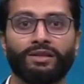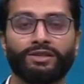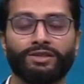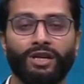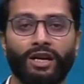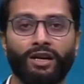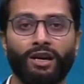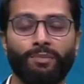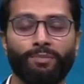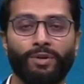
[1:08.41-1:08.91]

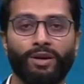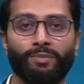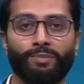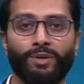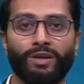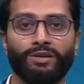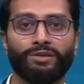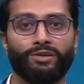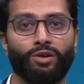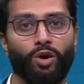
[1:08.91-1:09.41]
General
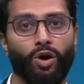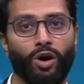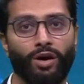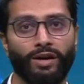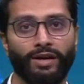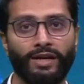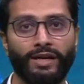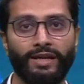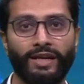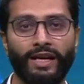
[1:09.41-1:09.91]
purpose or
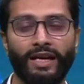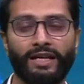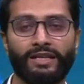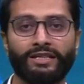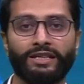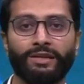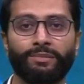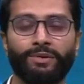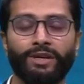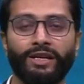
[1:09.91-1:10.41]
retail
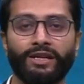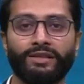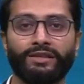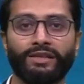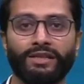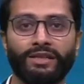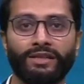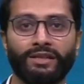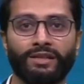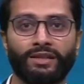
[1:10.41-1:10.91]

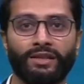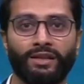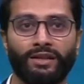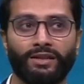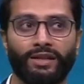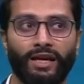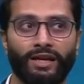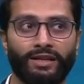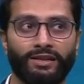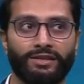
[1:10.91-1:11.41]
CBDC,
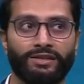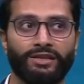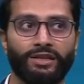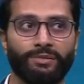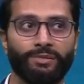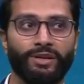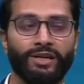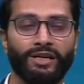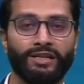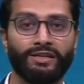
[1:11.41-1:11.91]
that is
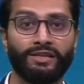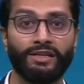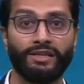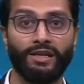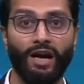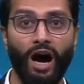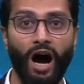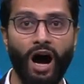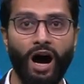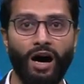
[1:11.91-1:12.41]

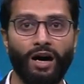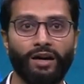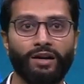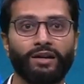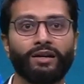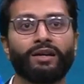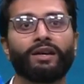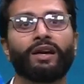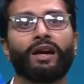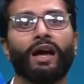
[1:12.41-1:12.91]
CBDCR,
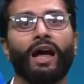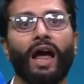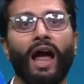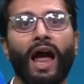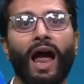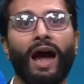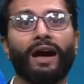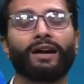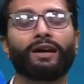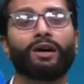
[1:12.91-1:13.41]

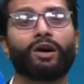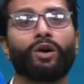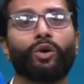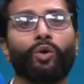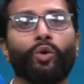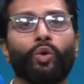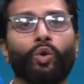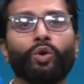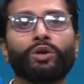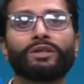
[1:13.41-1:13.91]
and
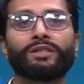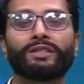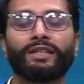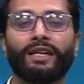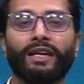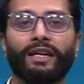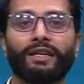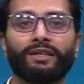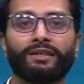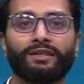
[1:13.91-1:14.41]

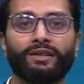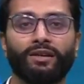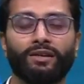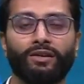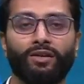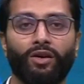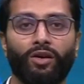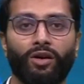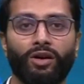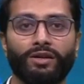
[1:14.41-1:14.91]
wholesale
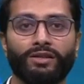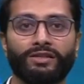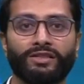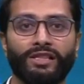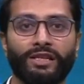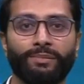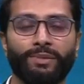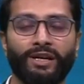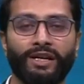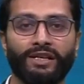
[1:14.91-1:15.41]
or
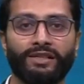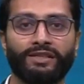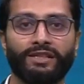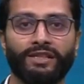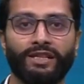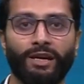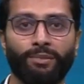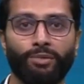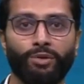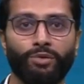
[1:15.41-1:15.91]

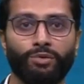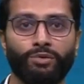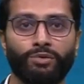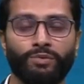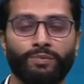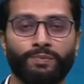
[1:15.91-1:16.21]
CBDCW.